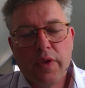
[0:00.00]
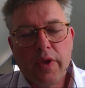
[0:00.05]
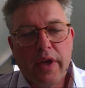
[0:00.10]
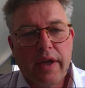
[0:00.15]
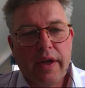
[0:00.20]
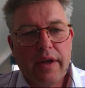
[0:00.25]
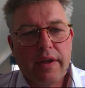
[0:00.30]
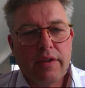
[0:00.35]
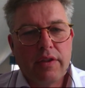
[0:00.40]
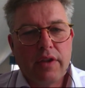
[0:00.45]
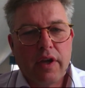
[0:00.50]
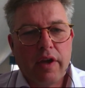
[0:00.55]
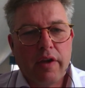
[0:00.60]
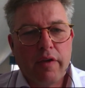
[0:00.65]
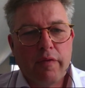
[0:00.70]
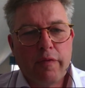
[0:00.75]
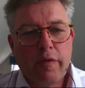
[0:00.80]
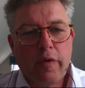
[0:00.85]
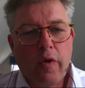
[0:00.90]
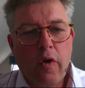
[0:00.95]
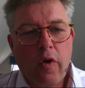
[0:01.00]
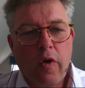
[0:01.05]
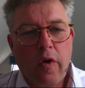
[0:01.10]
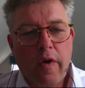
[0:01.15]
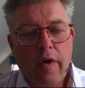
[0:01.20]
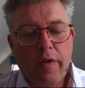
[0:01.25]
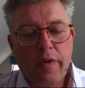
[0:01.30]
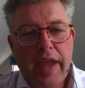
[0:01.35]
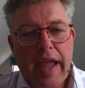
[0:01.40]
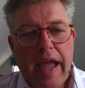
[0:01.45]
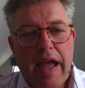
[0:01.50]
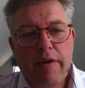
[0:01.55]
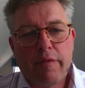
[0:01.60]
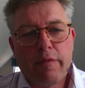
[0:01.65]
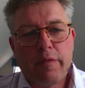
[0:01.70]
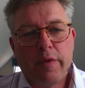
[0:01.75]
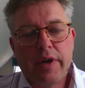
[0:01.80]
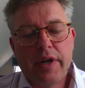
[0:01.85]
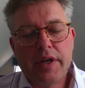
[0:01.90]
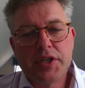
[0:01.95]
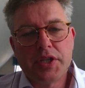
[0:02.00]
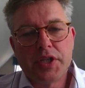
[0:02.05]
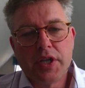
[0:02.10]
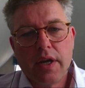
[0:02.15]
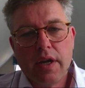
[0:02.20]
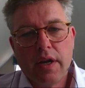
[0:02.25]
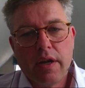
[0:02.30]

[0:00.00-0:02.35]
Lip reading: that for the average